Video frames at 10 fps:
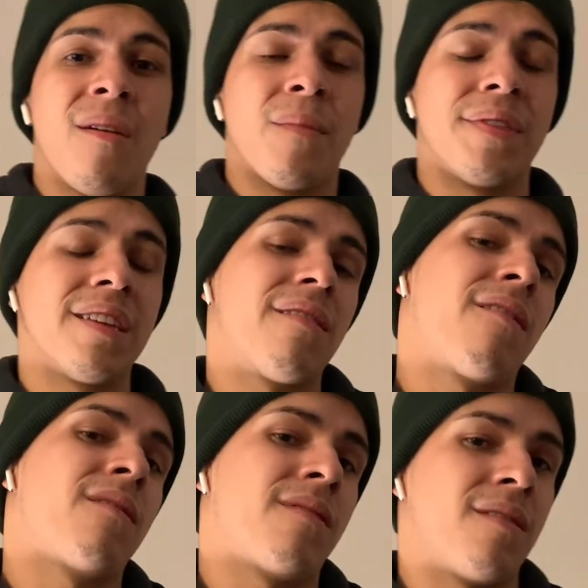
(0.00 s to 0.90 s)
But this
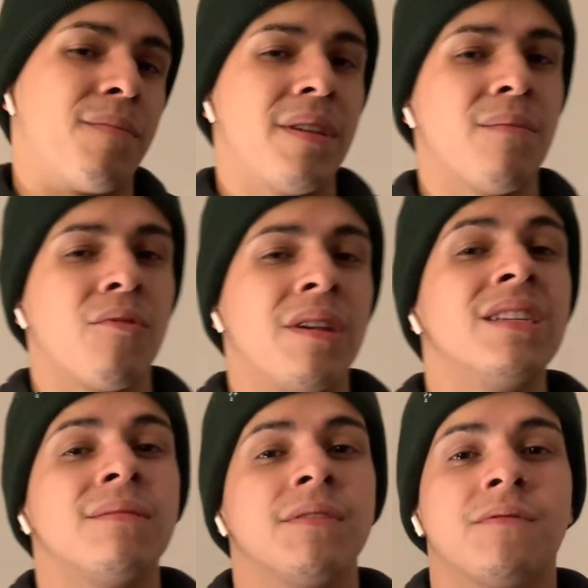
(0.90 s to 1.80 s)
request was a bit more
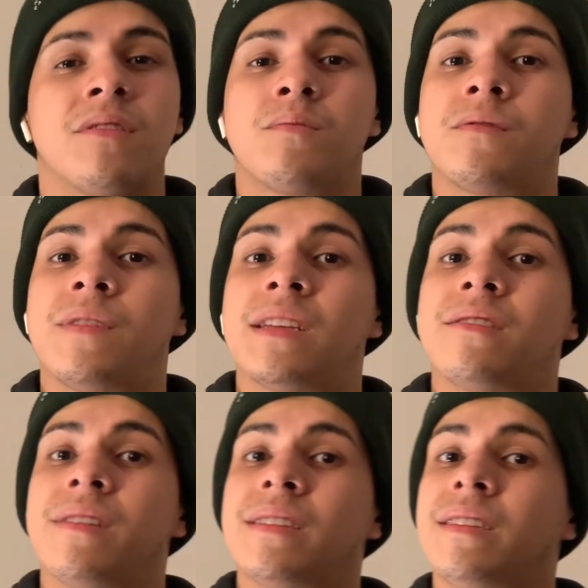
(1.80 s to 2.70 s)
intimate for the
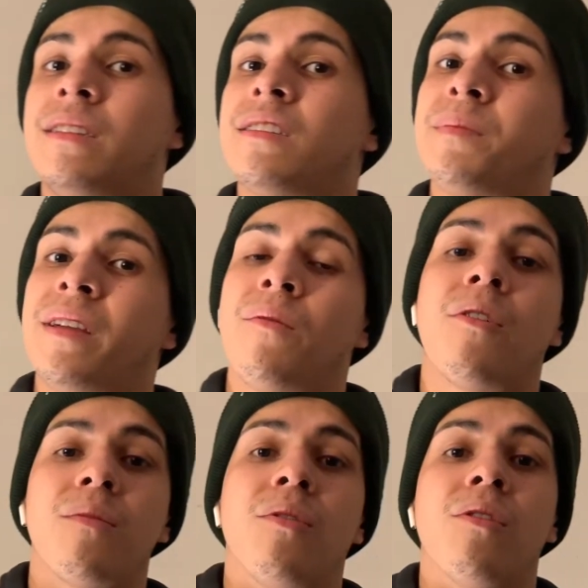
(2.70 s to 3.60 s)
professor, as he is playing
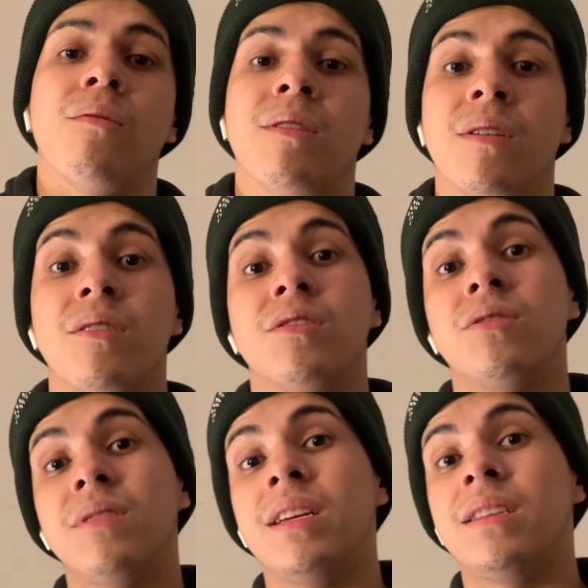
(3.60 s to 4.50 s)
water polo other
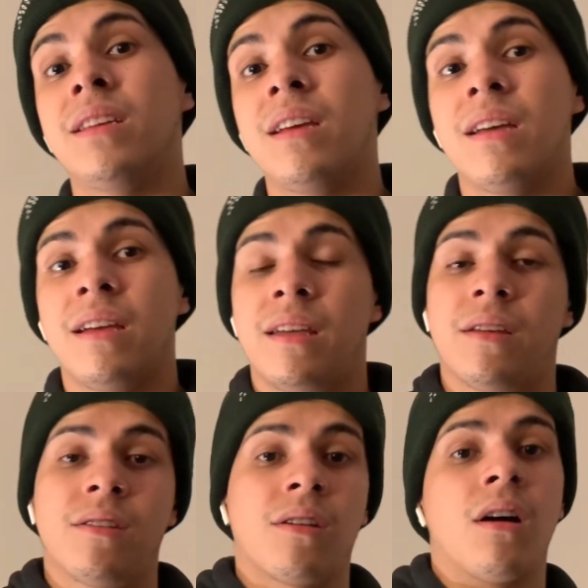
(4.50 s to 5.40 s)
students and
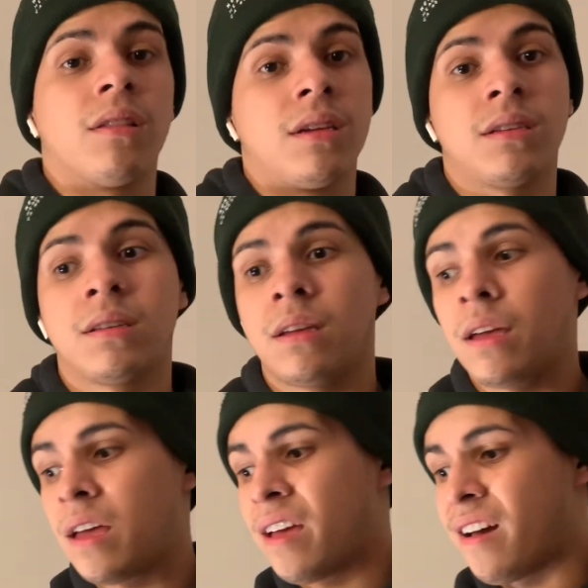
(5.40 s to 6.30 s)
other colleagues.
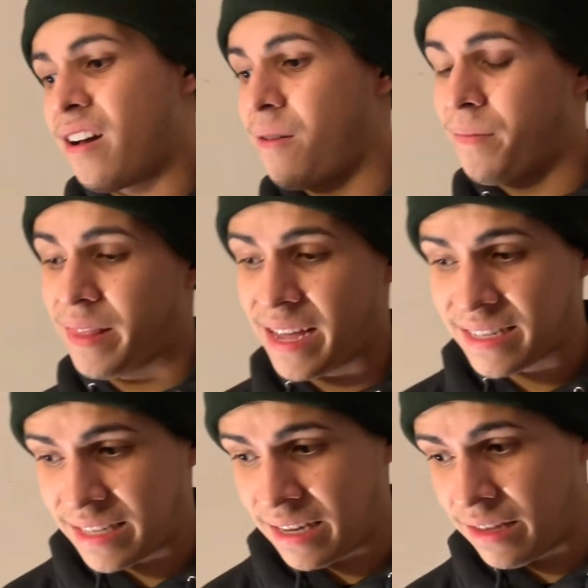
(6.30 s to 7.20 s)

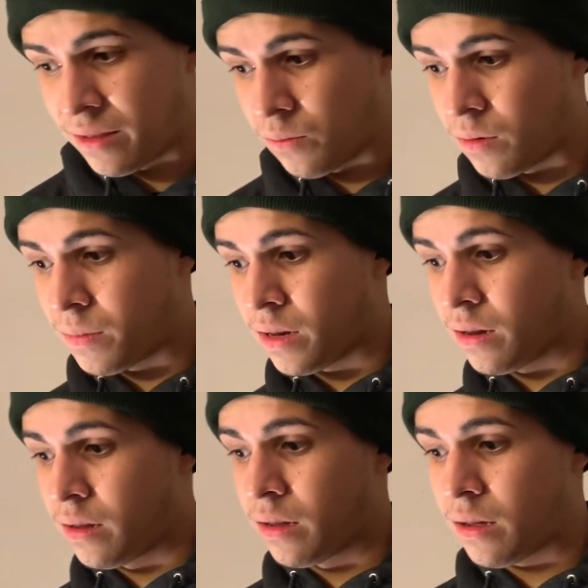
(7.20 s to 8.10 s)
Lastly, the woman,
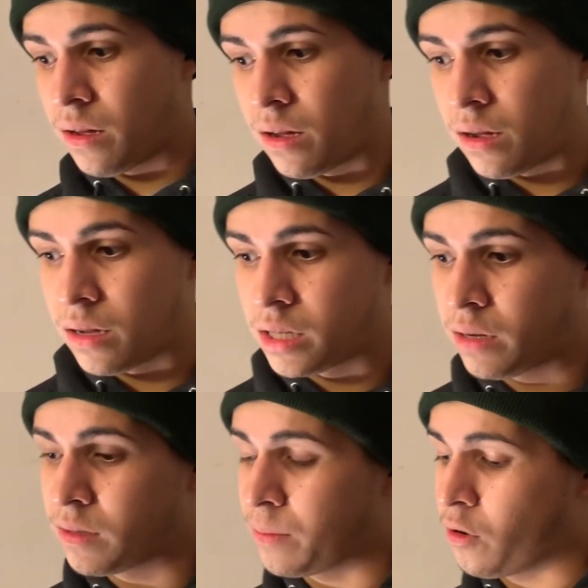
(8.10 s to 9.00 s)
she
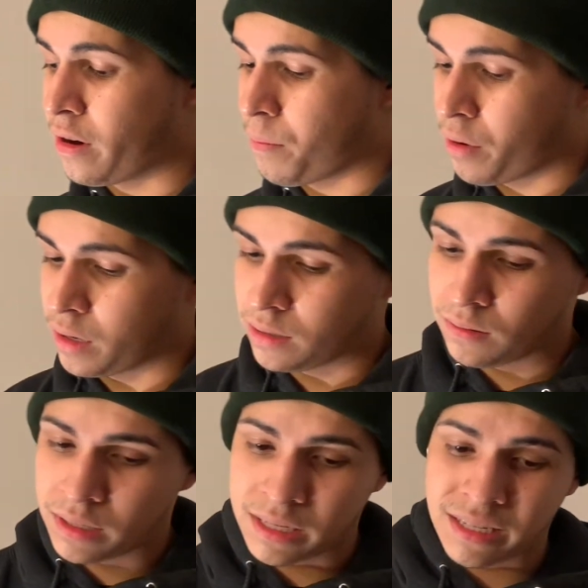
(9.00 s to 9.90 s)
was more at a
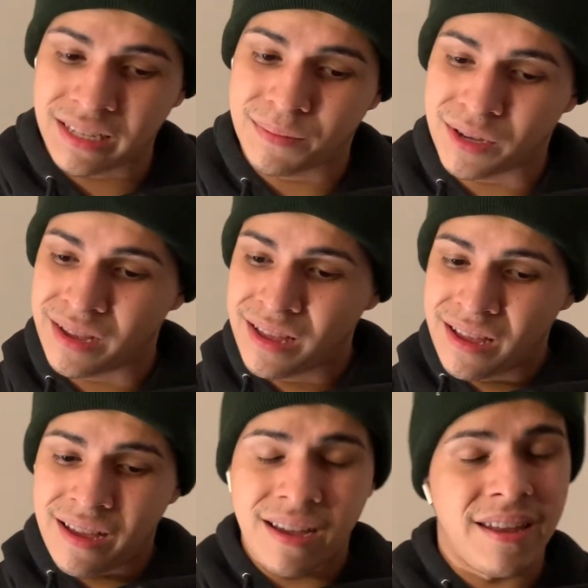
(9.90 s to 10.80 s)
personal distance, but
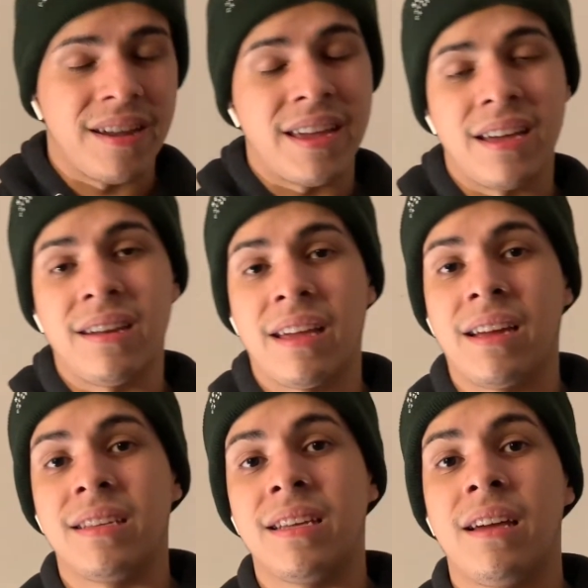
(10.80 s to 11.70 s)
then again, like
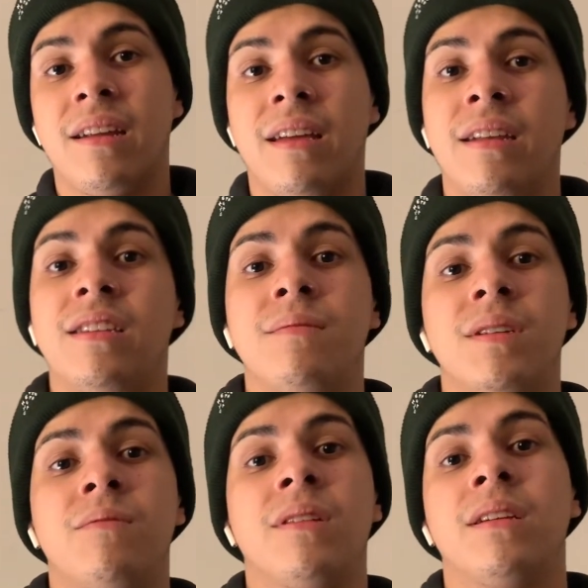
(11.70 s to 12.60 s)
I said, an
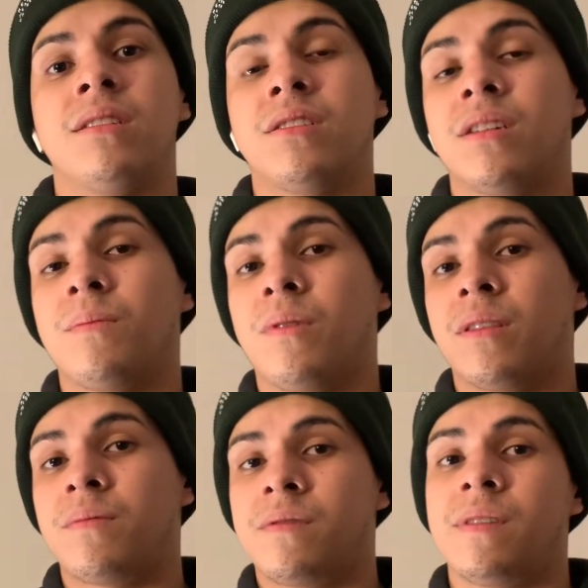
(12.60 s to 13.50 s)
intimate relationship with
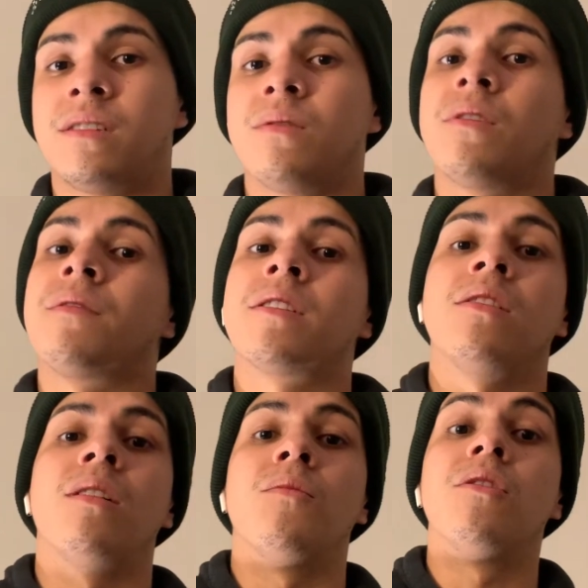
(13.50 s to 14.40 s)
a professor would have worked a
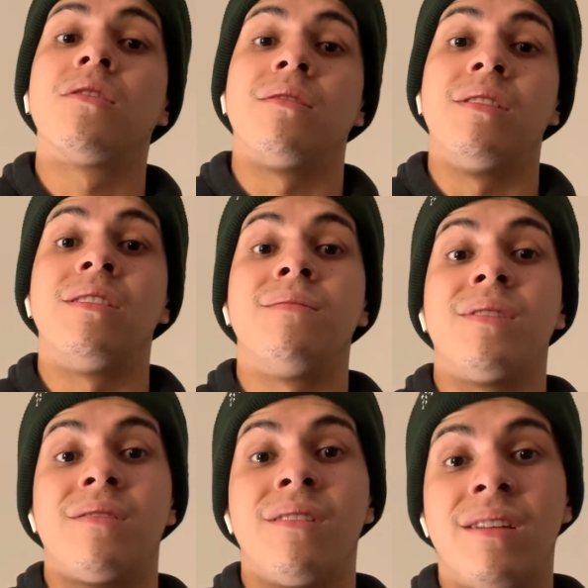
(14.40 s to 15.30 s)
lot more, so an
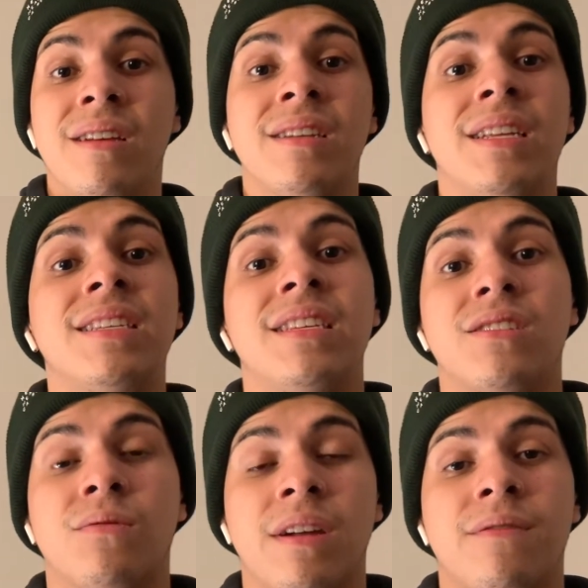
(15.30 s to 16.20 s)
intimate distance
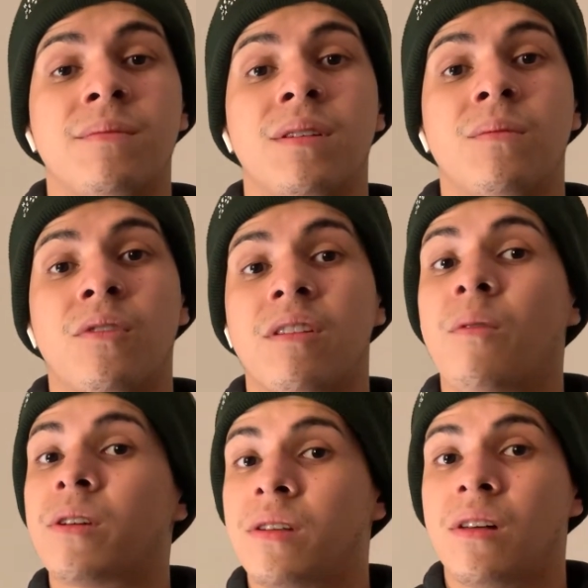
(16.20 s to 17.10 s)
away from him would have
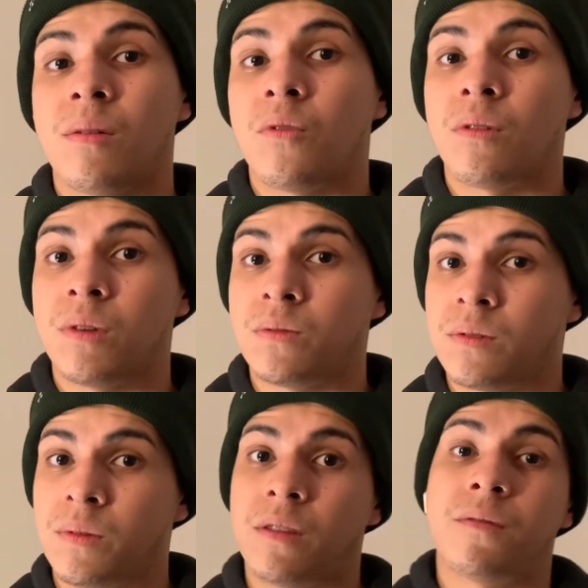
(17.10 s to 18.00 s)
worked a lot more, which
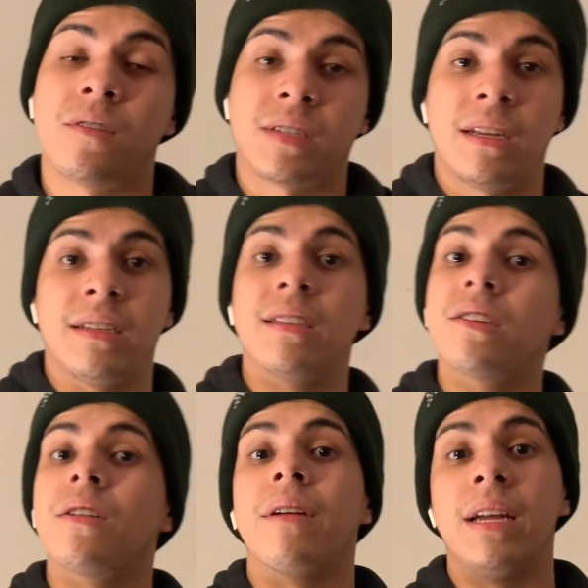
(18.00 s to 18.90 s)
was what the first guy did,
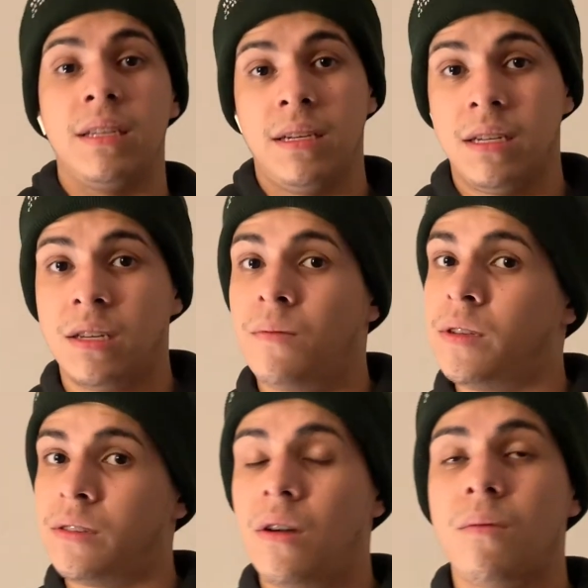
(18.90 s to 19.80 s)
0 to 18 inches, which
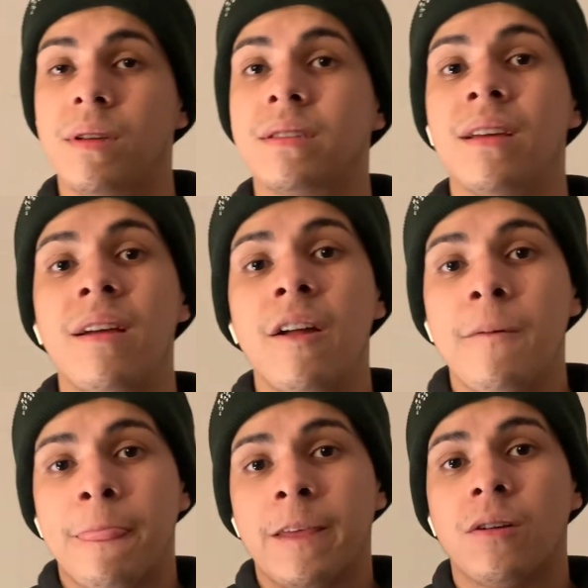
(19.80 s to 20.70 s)
is always,
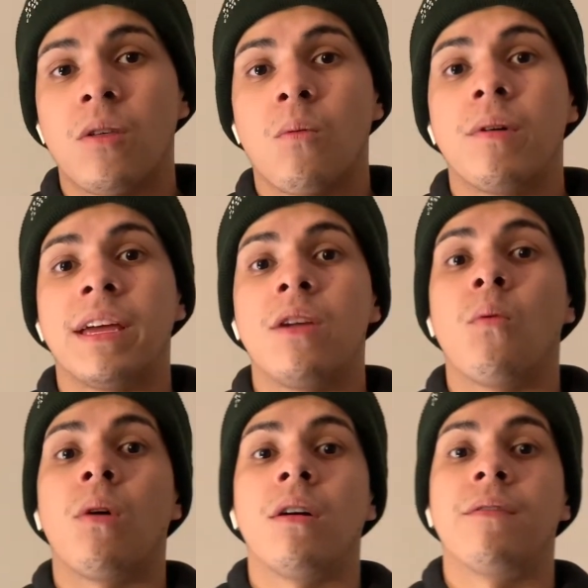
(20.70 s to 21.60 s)
the one that you
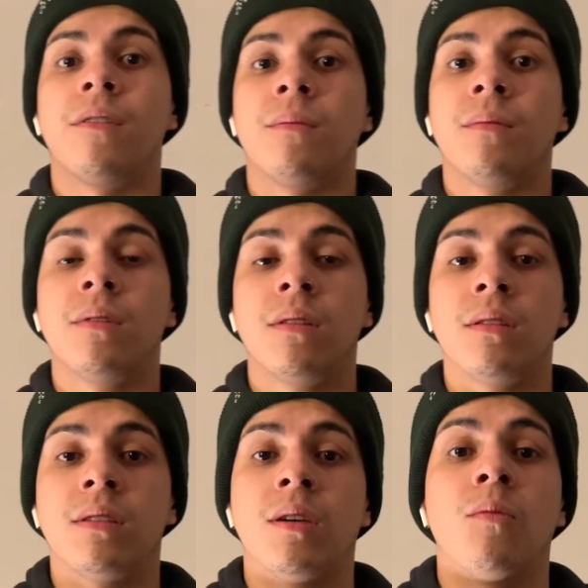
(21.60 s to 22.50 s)
want from
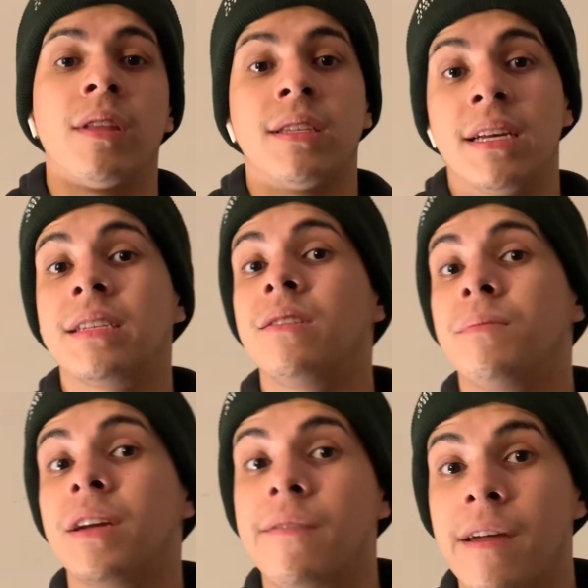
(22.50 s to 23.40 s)
someone that's asking a
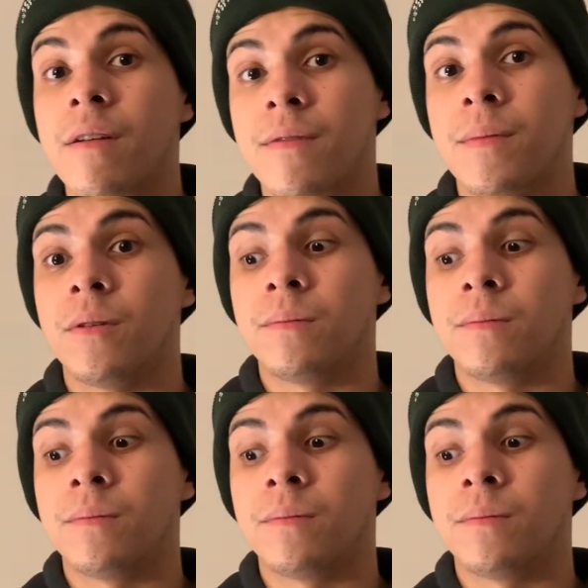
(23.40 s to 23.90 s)
big favor from you.